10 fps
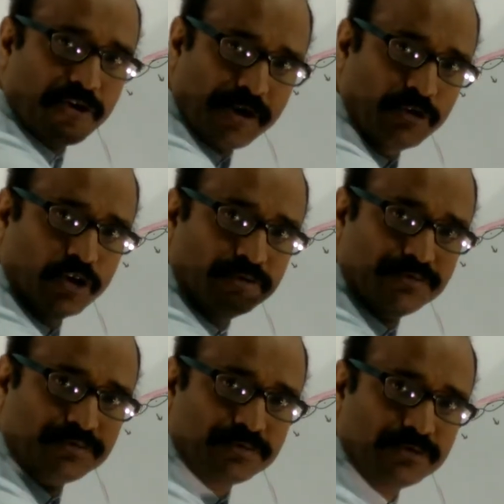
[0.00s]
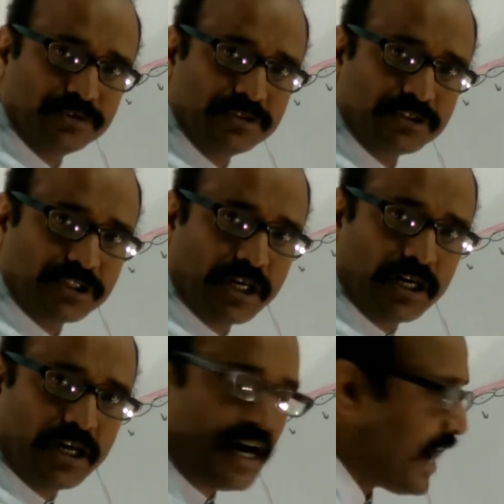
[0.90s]
remove
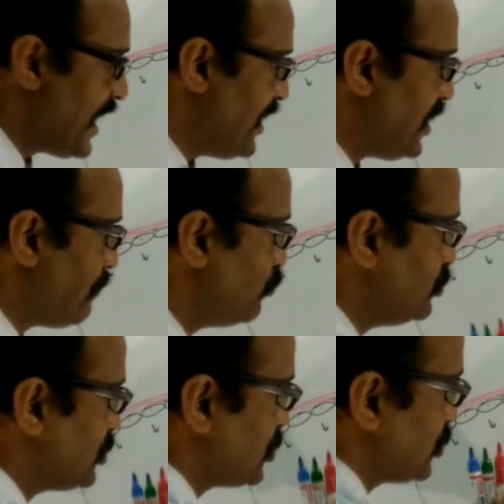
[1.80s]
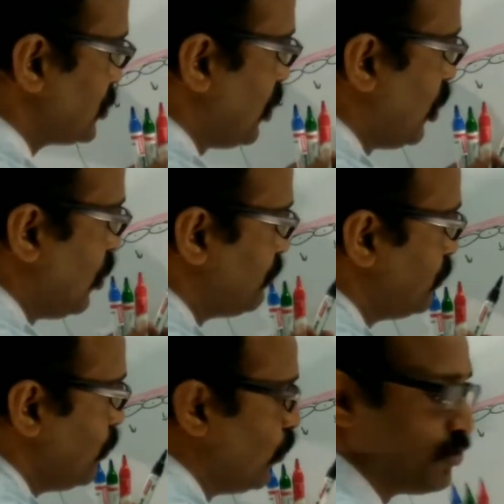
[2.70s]
the high deposition of
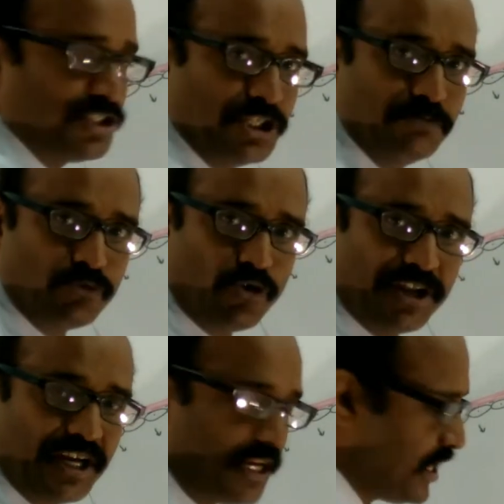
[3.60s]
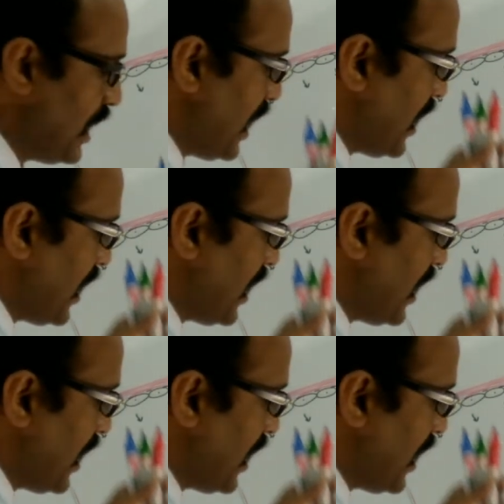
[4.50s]
osin protein